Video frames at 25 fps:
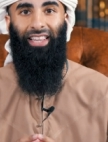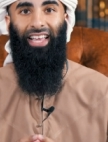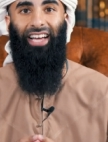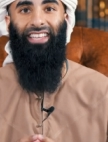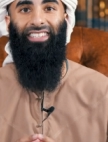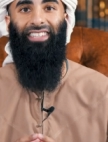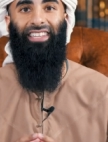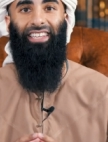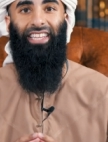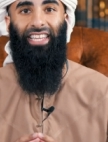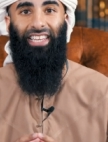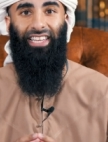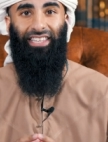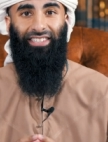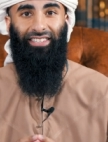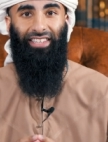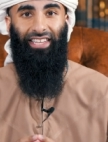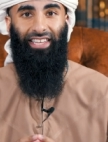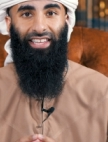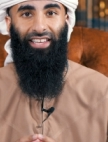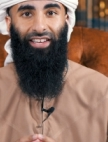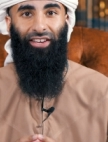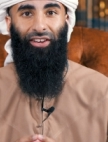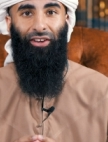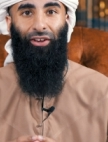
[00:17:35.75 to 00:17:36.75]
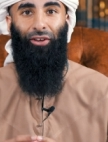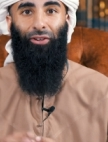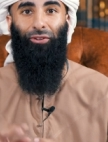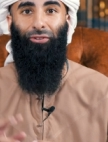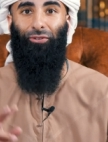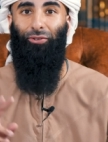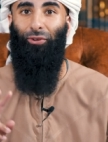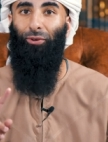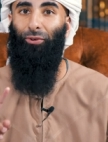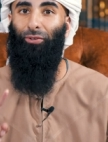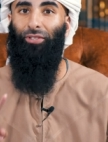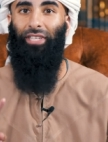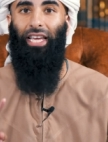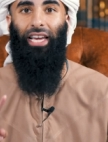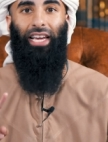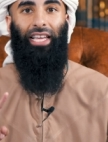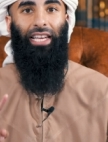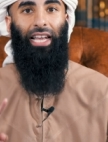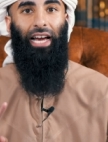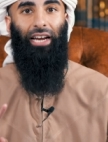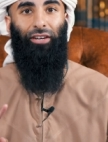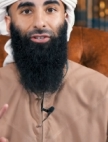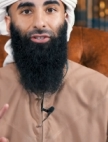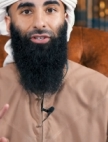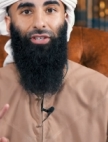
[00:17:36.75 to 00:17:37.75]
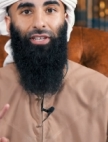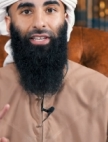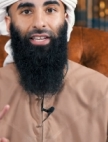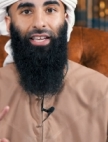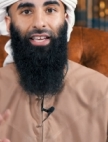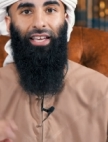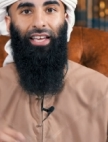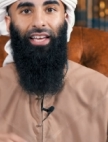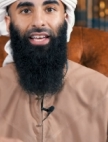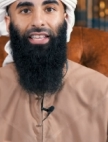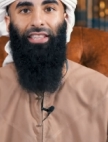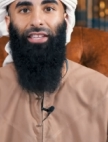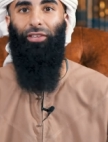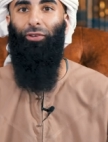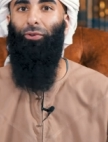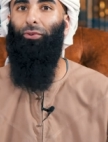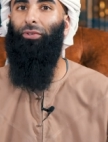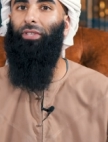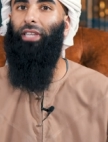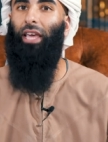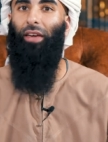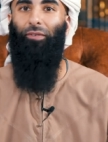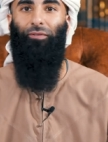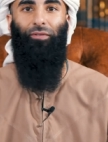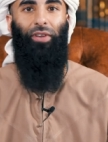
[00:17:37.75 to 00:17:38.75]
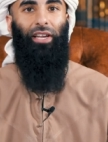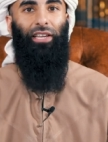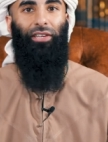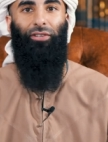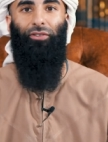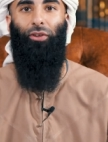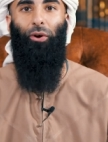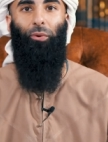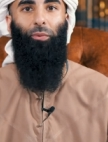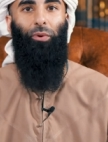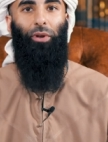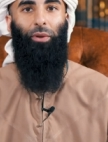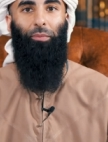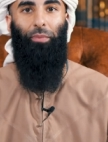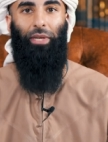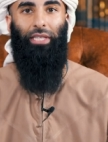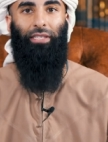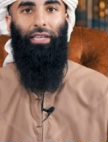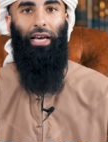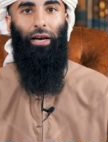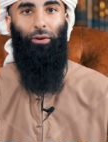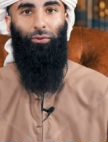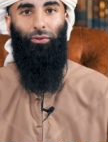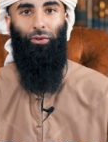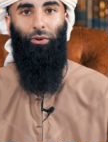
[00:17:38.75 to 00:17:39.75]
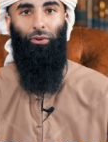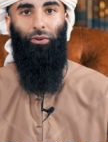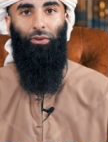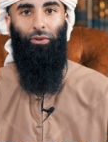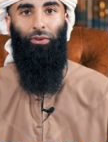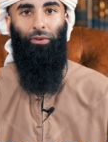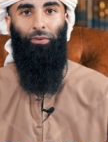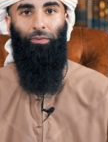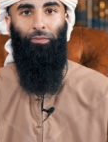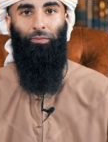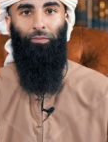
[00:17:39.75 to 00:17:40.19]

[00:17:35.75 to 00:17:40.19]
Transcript: That's an easy two second action that you definitely don't want to miss out on.